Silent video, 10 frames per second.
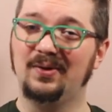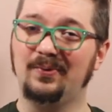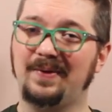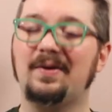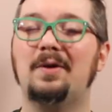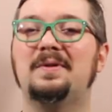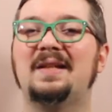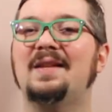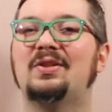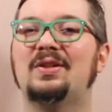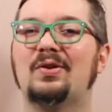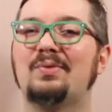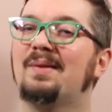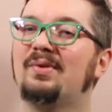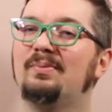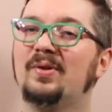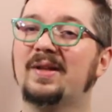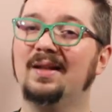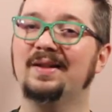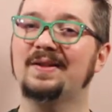with no tension or memorable
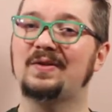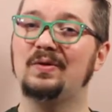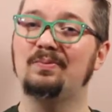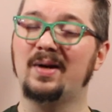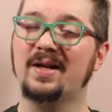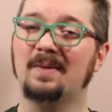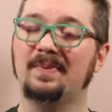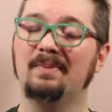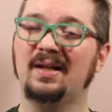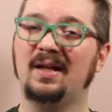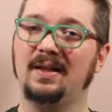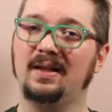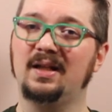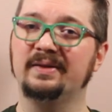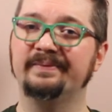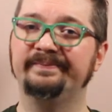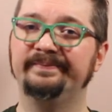killings to break up the monotony.